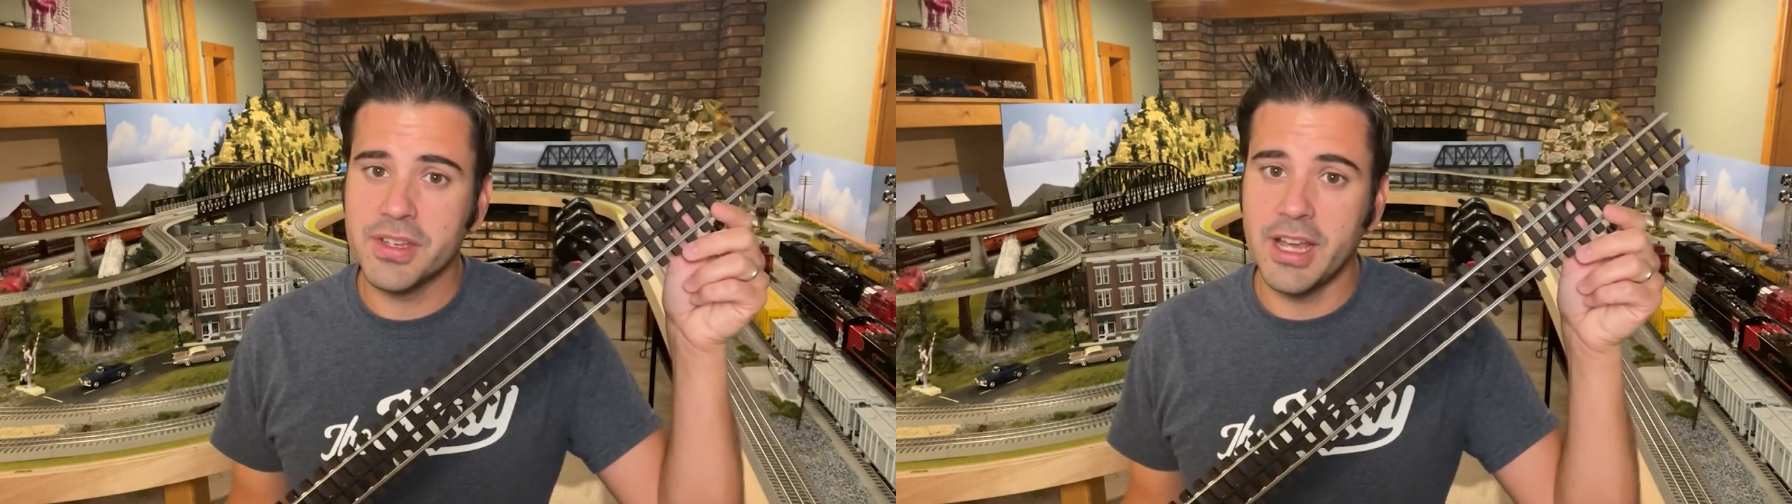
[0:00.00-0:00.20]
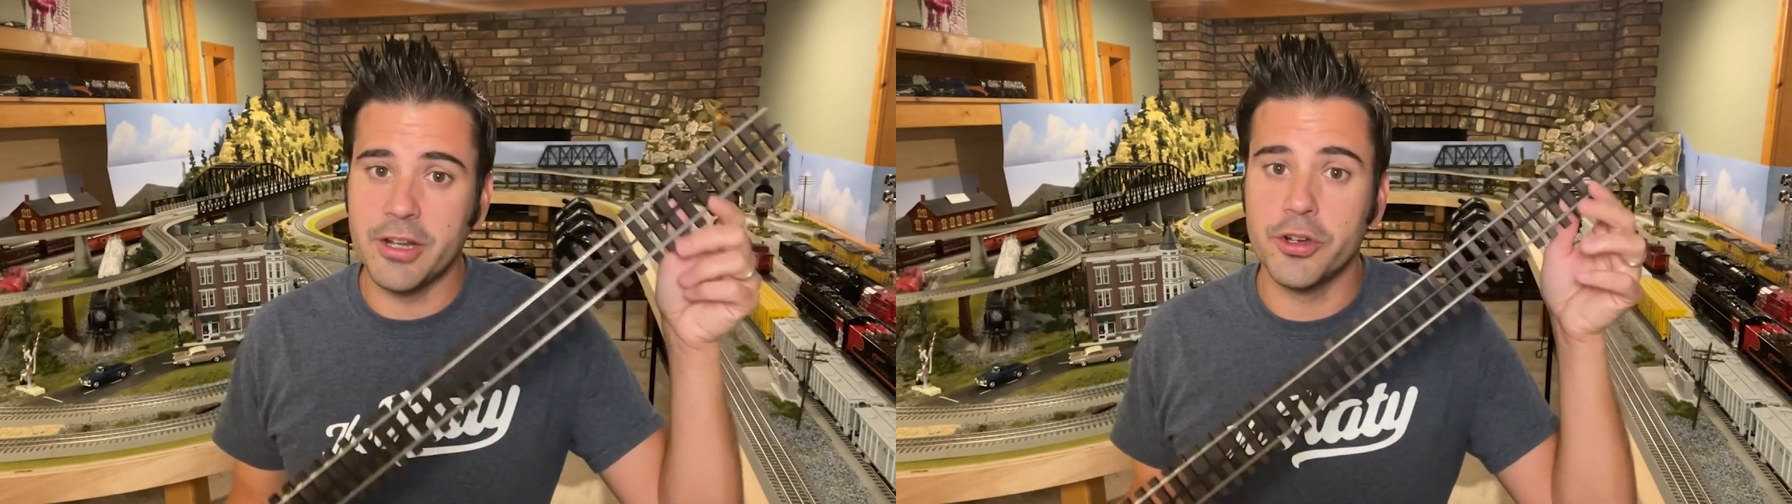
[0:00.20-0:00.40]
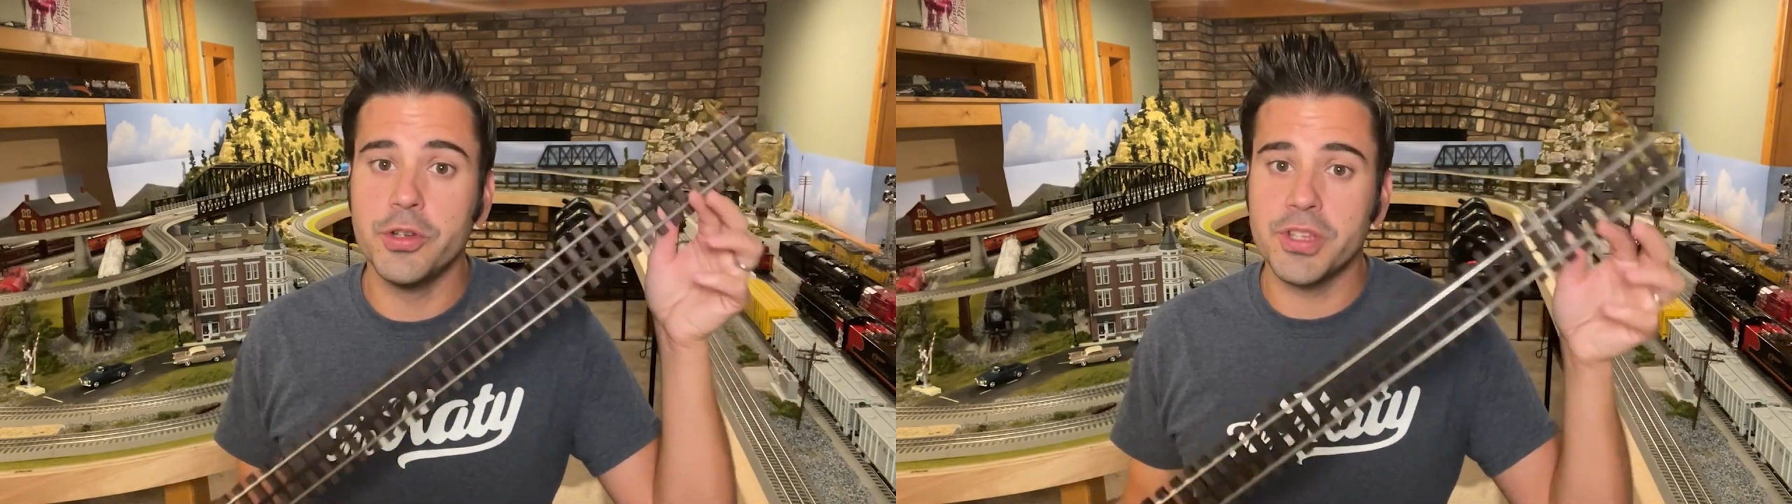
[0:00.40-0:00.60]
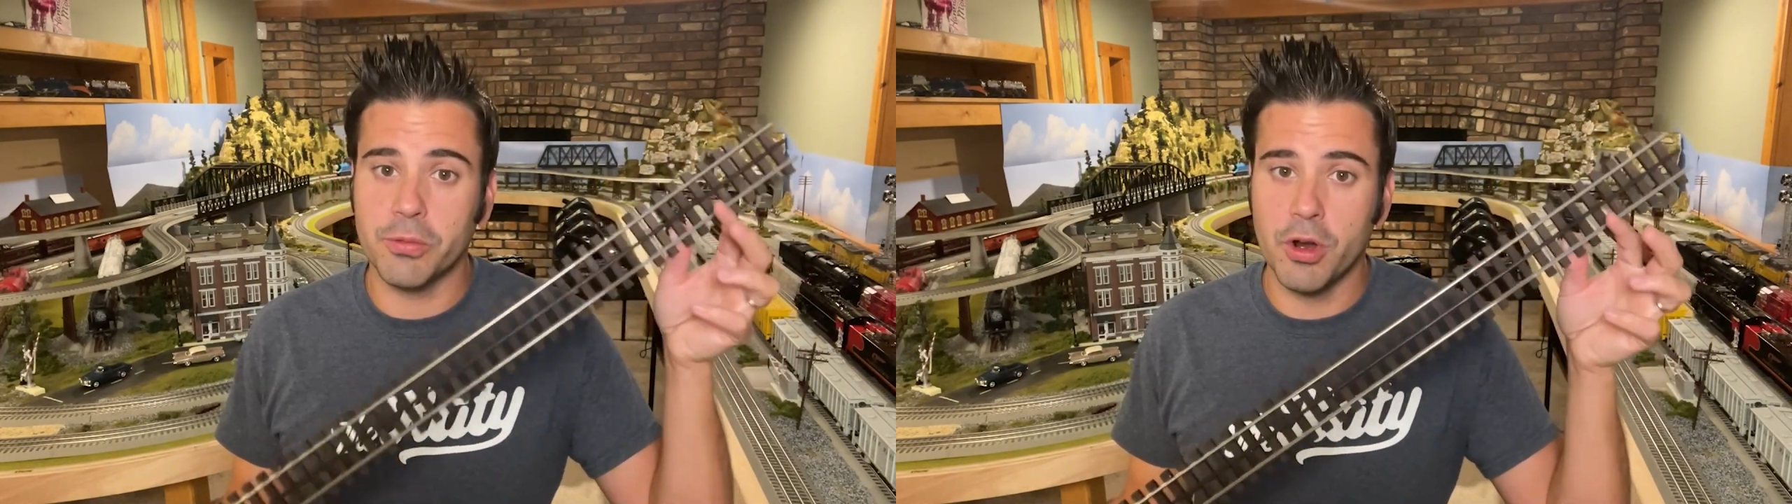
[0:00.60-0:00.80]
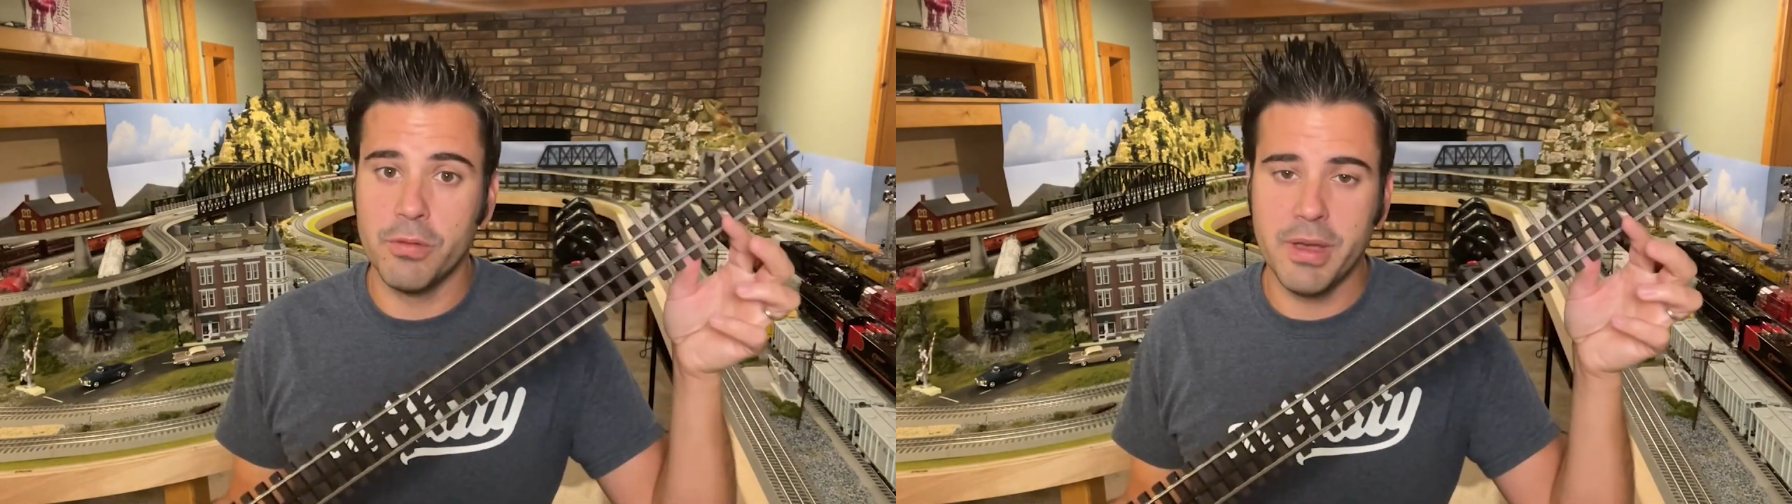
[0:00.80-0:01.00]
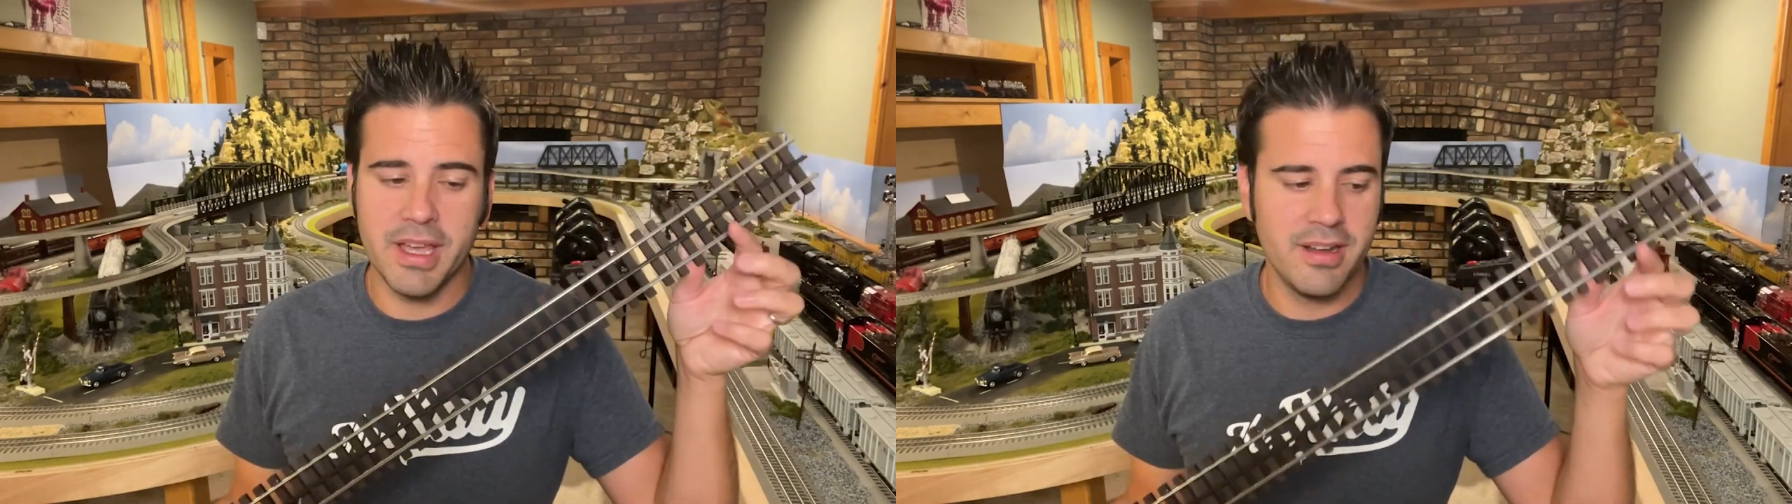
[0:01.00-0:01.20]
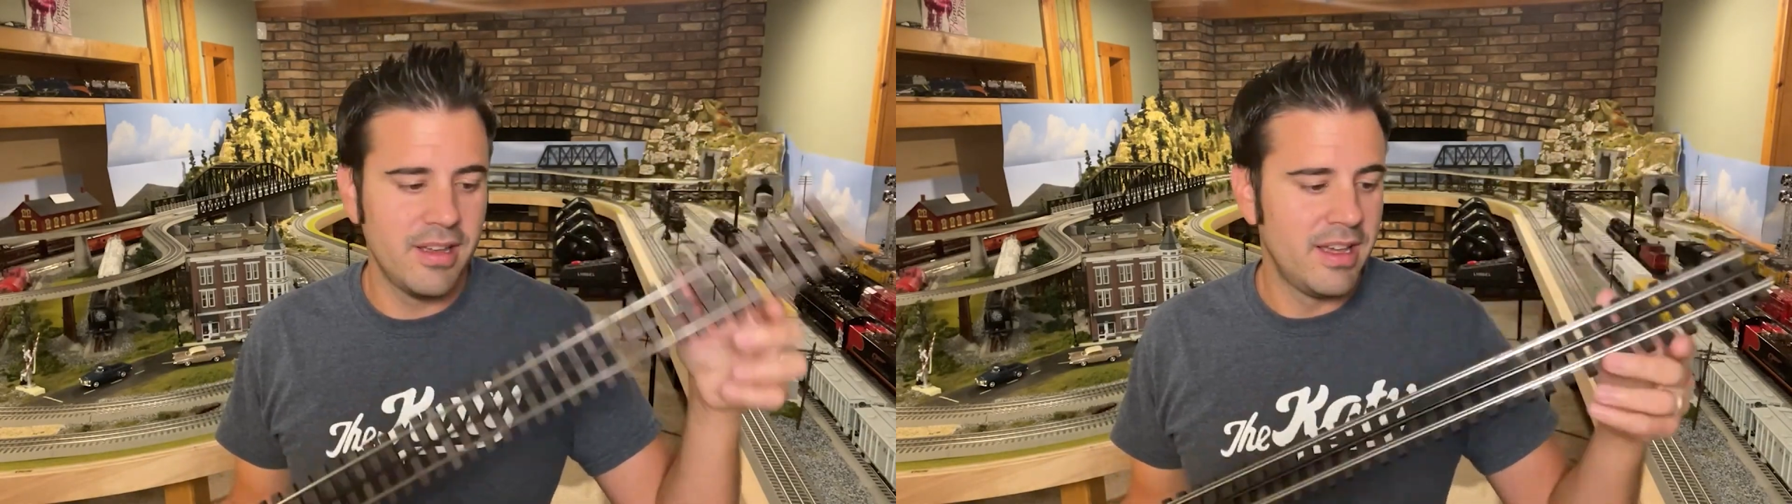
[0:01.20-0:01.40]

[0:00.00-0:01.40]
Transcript: and you're using roadbed,